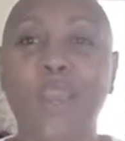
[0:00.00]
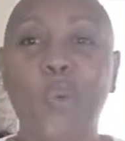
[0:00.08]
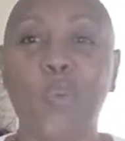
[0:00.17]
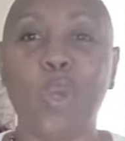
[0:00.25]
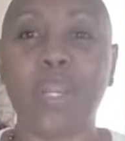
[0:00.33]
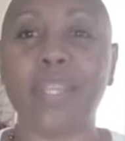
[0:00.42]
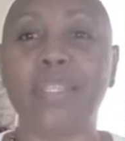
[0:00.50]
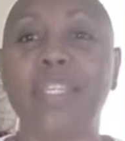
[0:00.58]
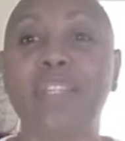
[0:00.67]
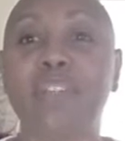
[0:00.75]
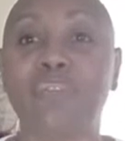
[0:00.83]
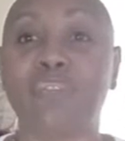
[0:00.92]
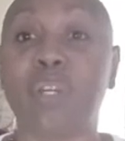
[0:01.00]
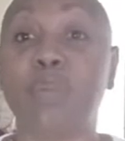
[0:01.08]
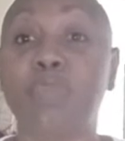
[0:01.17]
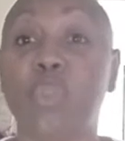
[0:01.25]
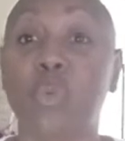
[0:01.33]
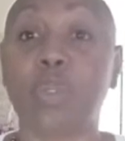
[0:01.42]
one idea
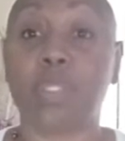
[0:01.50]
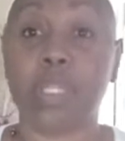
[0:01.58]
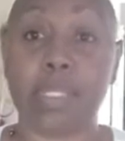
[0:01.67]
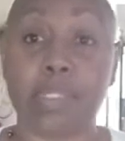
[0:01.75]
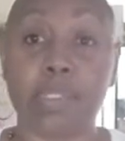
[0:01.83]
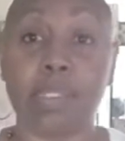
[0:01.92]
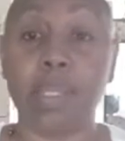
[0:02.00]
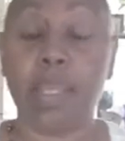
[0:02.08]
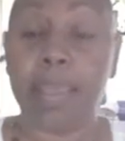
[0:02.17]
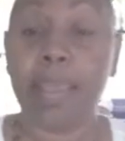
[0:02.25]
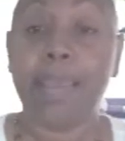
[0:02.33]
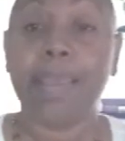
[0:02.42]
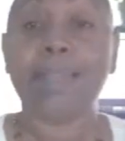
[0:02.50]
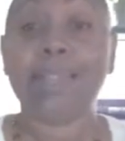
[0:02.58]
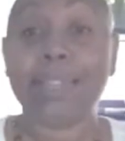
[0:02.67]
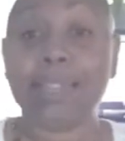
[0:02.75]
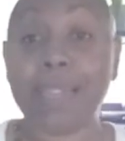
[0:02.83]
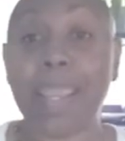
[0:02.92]
from your list.
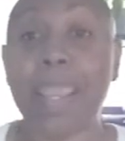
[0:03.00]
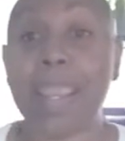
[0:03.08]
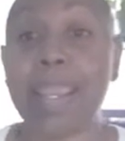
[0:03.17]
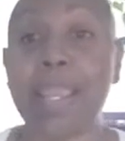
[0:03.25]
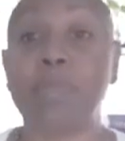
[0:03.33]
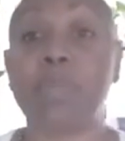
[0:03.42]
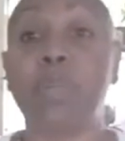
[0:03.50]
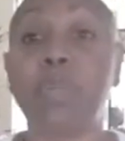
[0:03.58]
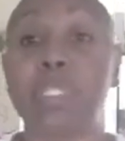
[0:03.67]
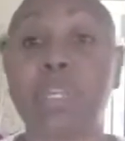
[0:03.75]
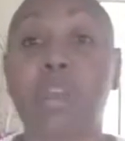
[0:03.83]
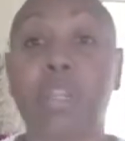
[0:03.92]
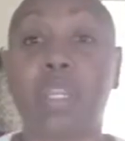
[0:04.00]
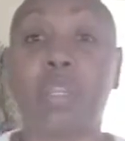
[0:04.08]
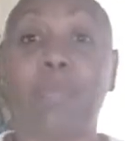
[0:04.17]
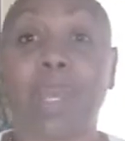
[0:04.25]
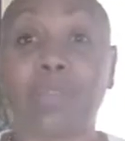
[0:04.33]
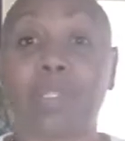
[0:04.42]
Today, I'm going to be talking
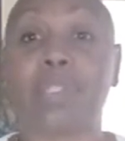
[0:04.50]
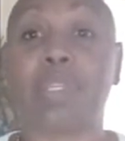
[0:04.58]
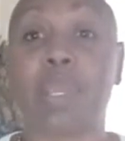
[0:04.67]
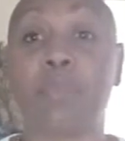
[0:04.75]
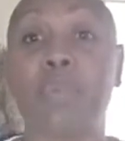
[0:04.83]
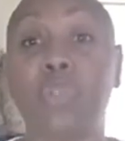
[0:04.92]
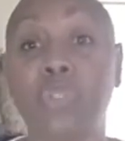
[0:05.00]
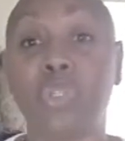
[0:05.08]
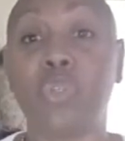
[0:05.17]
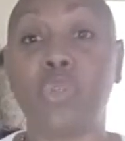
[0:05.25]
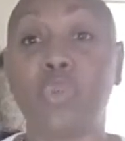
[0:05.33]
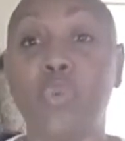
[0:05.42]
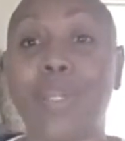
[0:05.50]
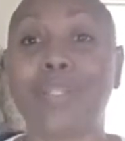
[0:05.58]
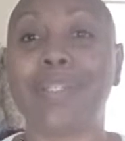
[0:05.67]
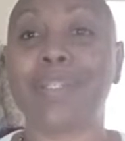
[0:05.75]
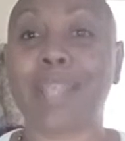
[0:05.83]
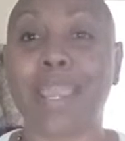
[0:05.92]
about step 2,
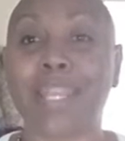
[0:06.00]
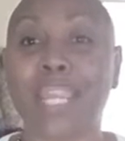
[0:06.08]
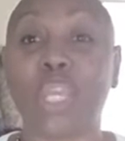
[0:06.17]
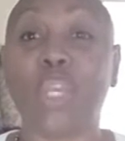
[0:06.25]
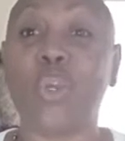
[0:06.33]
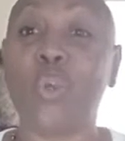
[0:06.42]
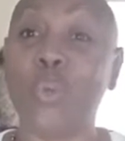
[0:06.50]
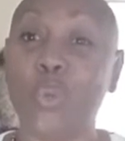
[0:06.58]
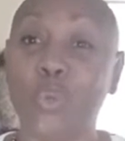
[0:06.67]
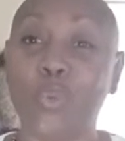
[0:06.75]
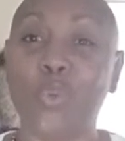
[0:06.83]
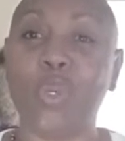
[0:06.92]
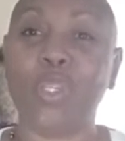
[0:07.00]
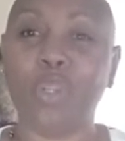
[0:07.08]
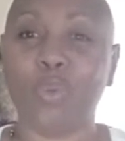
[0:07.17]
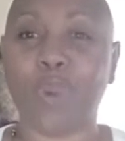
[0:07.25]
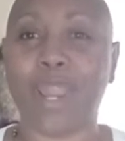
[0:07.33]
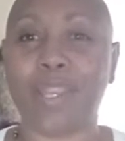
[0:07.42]
deciding who you're
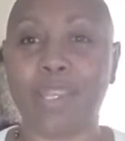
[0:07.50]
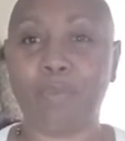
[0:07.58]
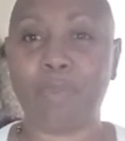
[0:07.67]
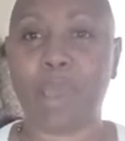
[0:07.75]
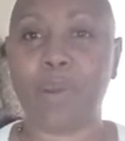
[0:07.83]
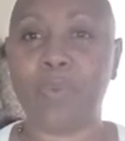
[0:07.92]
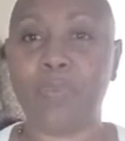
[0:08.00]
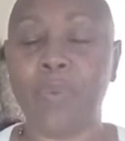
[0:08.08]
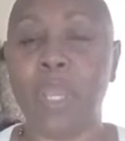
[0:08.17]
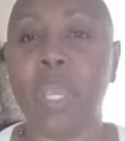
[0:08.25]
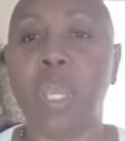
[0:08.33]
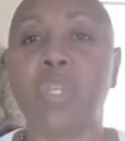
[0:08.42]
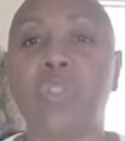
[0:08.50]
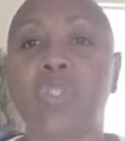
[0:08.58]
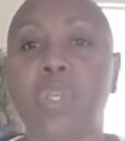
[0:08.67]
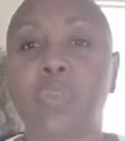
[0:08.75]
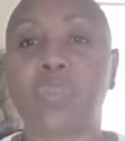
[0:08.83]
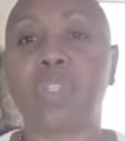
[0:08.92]
writing about.
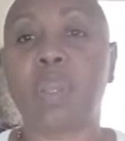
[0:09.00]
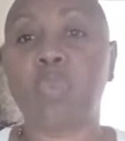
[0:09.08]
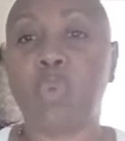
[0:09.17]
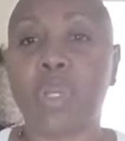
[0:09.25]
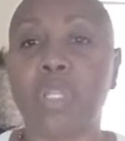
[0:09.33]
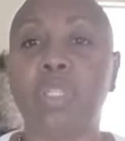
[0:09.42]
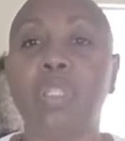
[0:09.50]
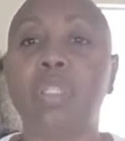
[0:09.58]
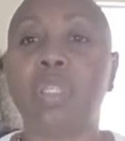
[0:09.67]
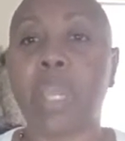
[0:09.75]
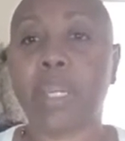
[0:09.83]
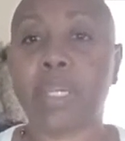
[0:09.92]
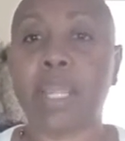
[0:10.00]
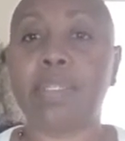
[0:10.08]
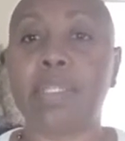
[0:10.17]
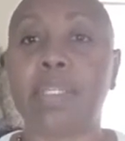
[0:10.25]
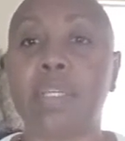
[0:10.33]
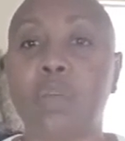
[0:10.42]
So step 1, you got an
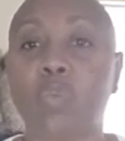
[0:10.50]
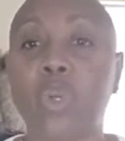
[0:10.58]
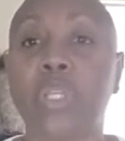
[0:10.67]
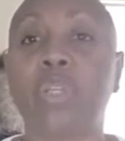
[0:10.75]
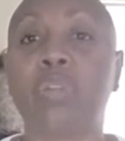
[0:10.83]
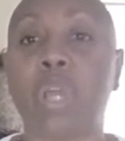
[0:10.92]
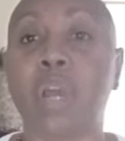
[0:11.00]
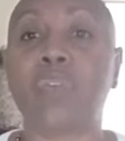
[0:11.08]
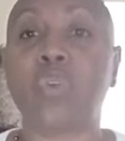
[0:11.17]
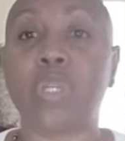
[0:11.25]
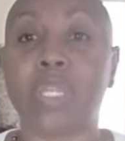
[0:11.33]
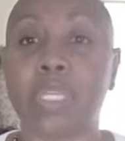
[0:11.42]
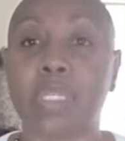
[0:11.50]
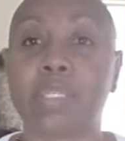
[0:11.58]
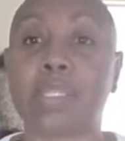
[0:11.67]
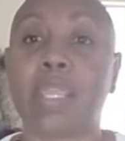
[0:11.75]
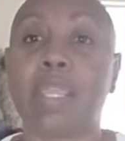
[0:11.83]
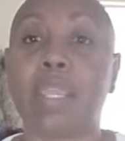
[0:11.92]
idea on what your novel
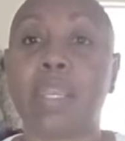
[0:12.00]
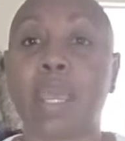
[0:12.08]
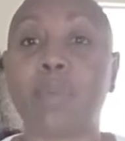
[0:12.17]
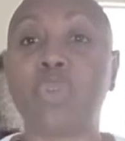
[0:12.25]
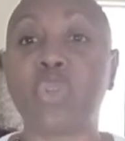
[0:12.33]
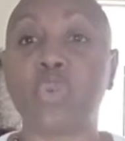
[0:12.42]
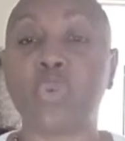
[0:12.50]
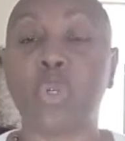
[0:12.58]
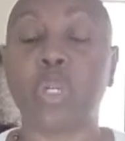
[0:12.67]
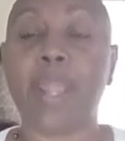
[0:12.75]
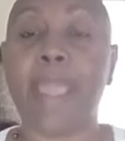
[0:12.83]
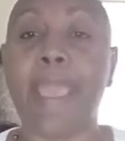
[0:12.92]
is, and I'm sure